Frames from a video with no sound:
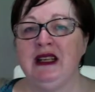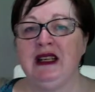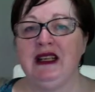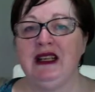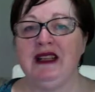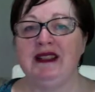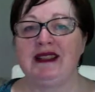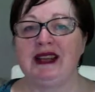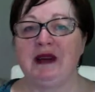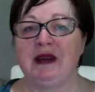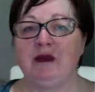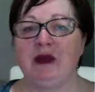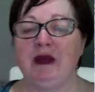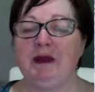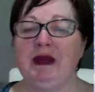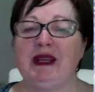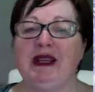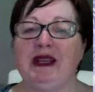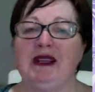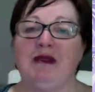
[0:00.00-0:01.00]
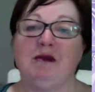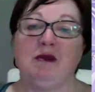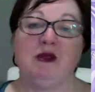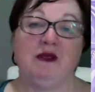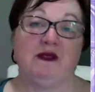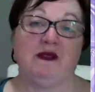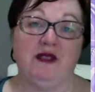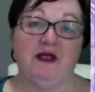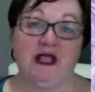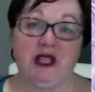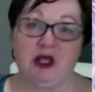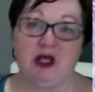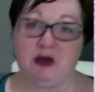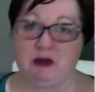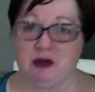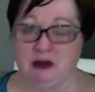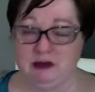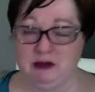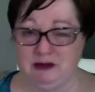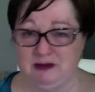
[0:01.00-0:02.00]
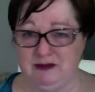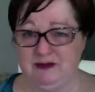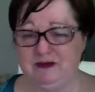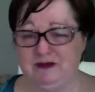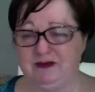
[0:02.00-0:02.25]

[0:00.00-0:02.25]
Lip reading: is that we become more visual.